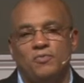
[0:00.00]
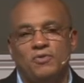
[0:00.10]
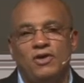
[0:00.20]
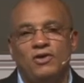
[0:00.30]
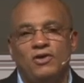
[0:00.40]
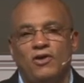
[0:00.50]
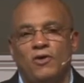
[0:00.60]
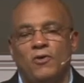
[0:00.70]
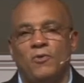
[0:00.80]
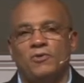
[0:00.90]

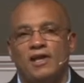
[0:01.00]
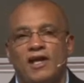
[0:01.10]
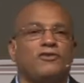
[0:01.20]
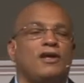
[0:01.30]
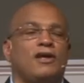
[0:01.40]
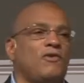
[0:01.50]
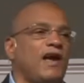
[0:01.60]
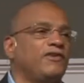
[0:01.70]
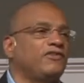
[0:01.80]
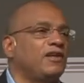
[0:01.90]
So let's
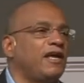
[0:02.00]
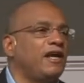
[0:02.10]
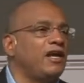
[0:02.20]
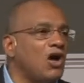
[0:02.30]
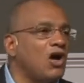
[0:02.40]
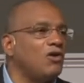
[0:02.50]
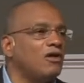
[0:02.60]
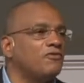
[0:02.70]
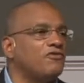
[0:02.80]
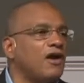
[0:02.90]
congratulate all
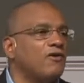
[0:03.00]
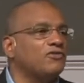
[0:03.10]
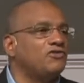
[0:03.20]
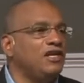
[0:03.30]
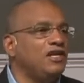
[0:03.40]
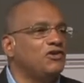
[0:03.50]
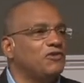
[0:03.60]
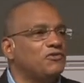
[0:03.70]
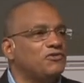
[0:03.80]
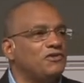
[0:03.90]
of our
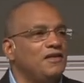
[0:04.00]
seniors.